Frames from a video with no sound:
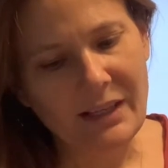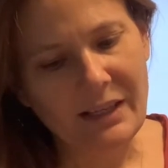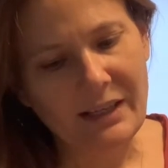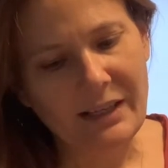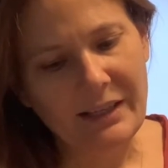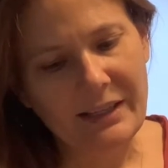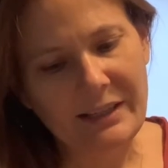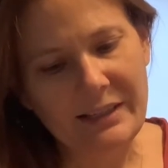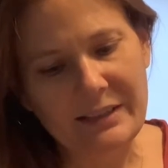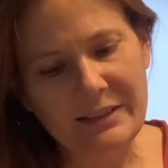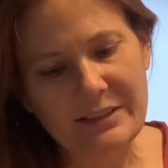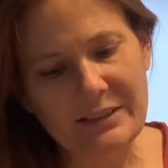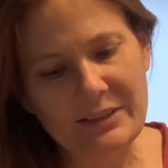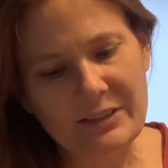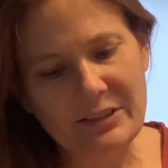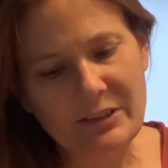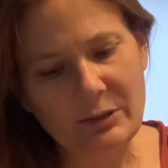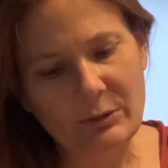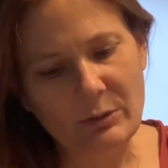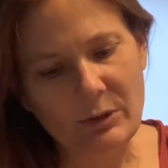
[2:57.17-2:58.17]
He is
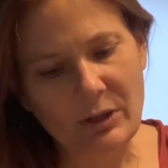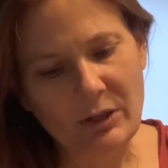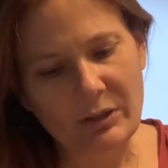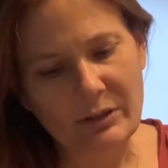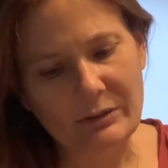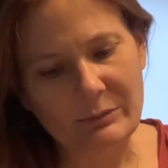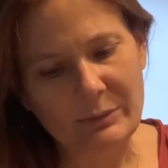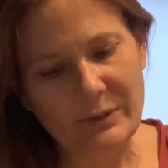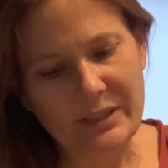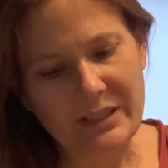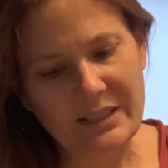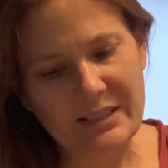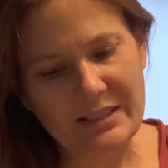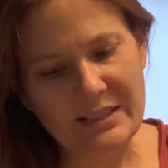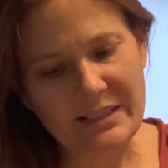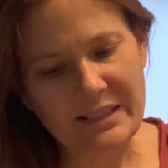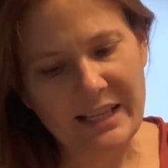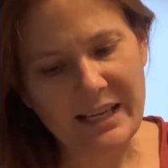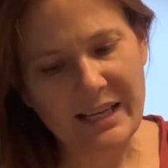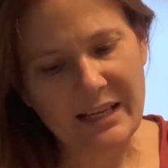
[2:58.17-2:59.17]
so hard with us
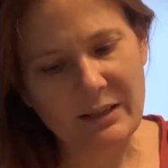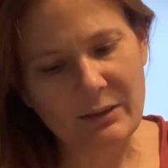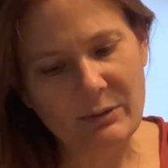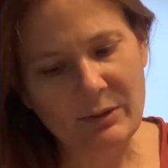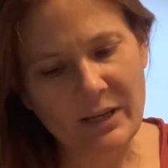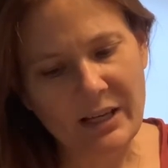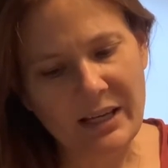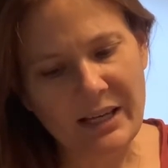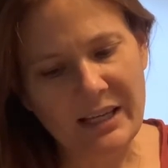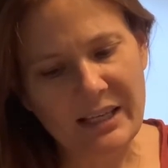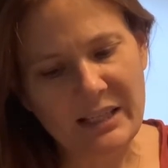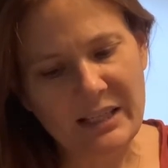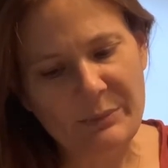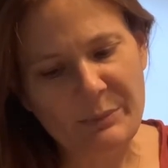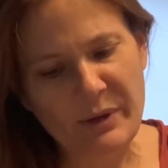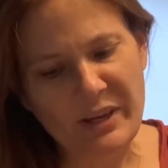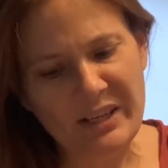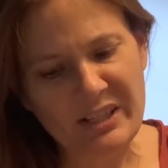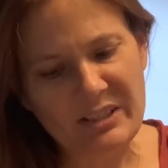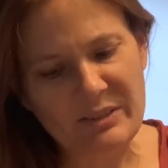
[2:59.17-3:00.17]
now. He
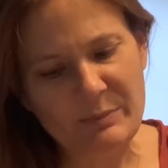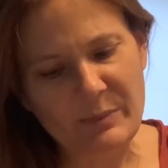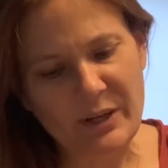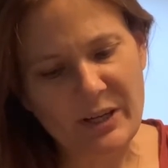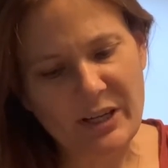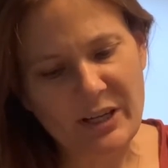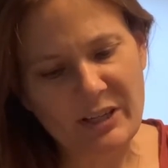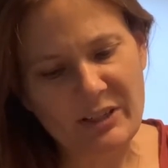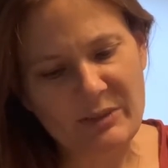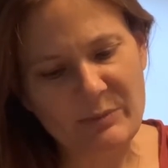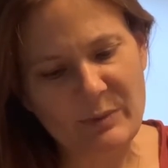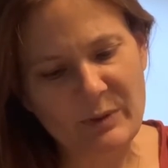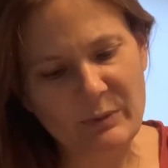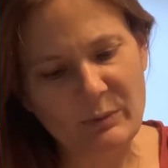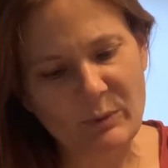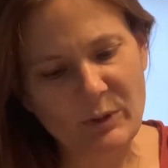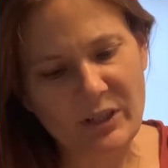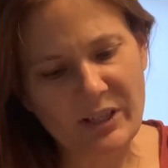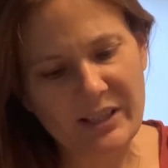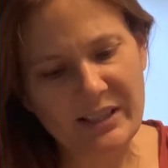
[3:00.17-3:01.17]
makes my husband
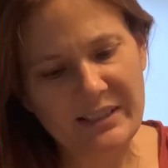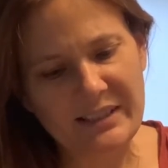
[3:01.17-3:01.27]
work